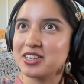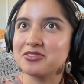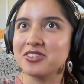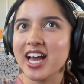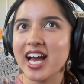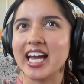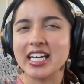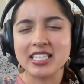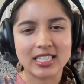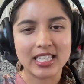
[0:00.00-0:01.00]
of, I
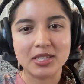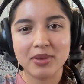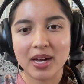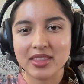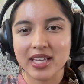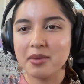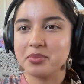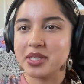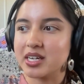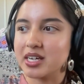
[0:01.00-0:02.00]
guess, think about that
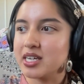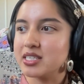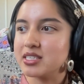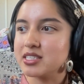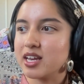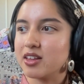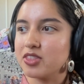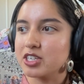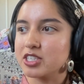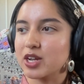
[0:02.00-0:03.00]
because
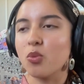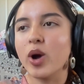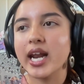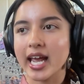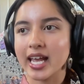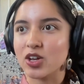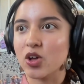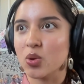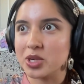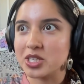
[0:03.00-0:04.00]
there's like one
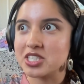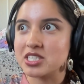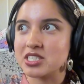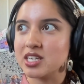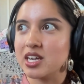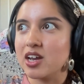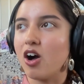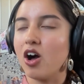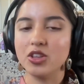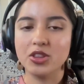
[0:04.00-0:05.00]
angle, which is
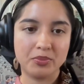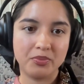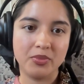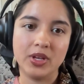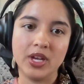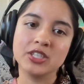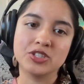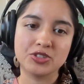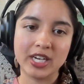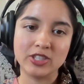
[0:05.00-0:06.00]
all the
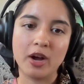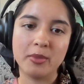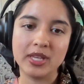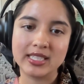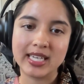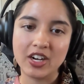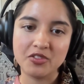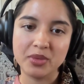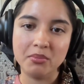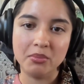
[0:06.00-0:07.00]
history and trauma that's kind of
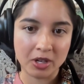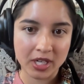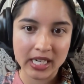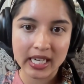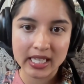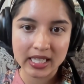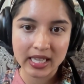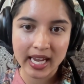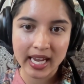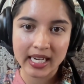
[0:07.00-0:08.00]
been buried in the
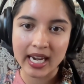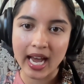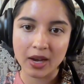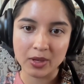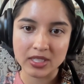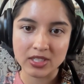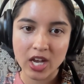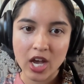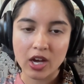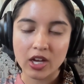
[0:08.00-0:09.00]
land. And now
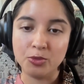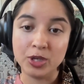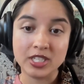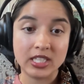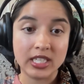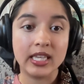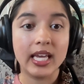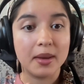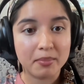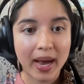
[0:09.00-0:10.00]
we're seeing the
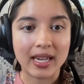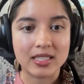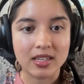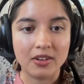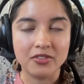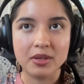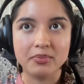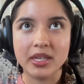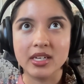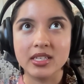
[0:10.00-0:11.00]
impacts of it
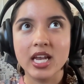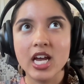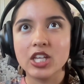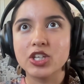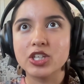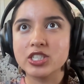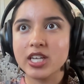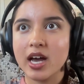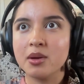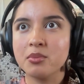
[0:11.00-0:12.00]
because there's
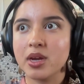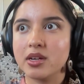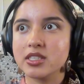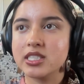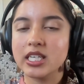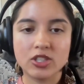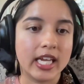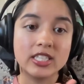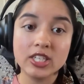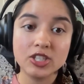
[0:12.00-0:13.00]
some tea
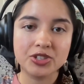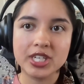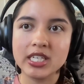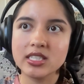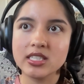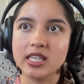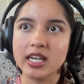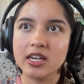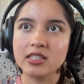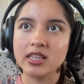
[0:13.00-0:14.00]
trees,
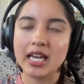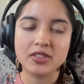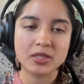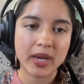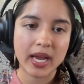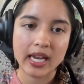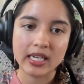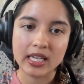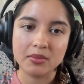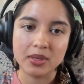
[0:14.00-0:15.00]
their
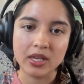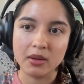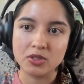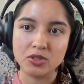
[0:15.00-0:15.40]
lifespan can be up